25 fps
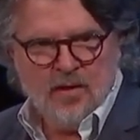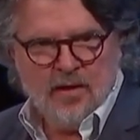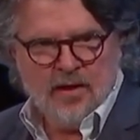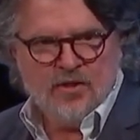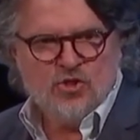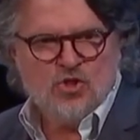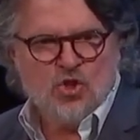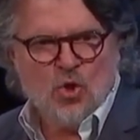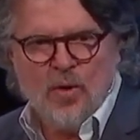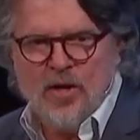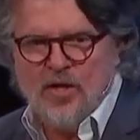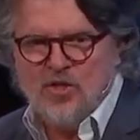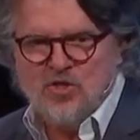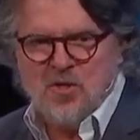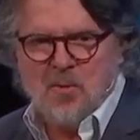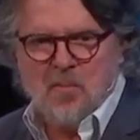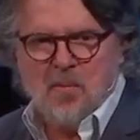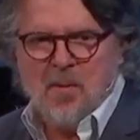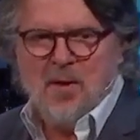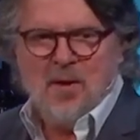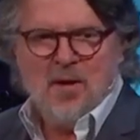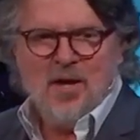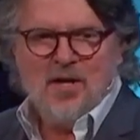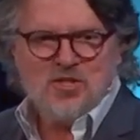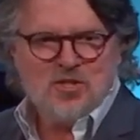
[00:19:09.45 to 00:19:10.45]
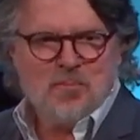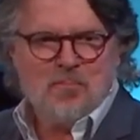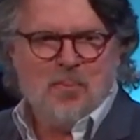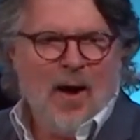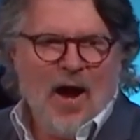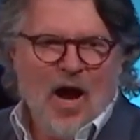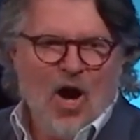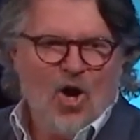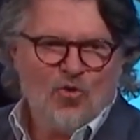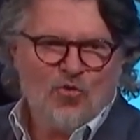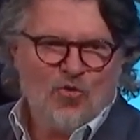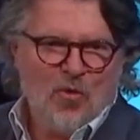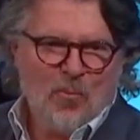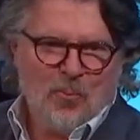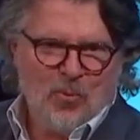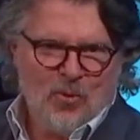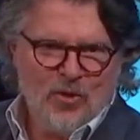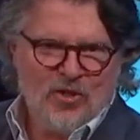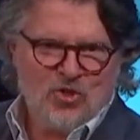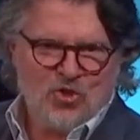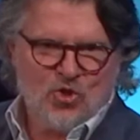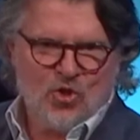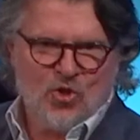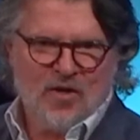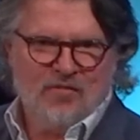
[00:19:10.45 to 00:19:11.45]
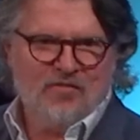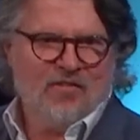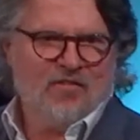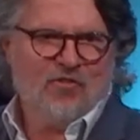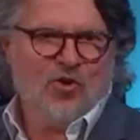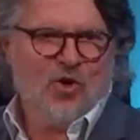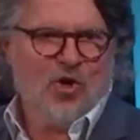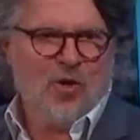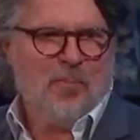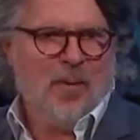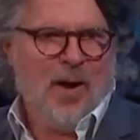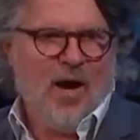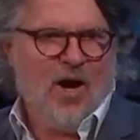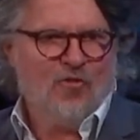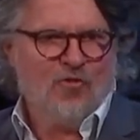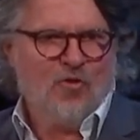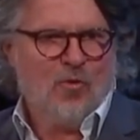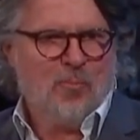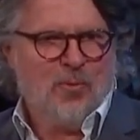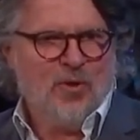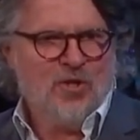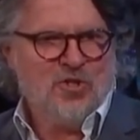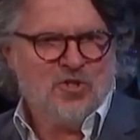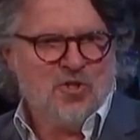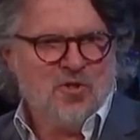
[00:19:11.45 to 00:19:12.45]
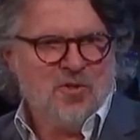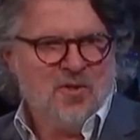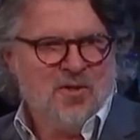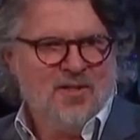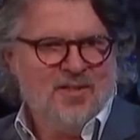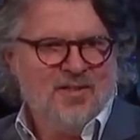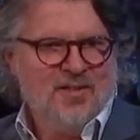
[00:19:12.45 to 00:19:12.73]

And so he's a, he's a powerful preacher. Have you ever heard a powerful preacher?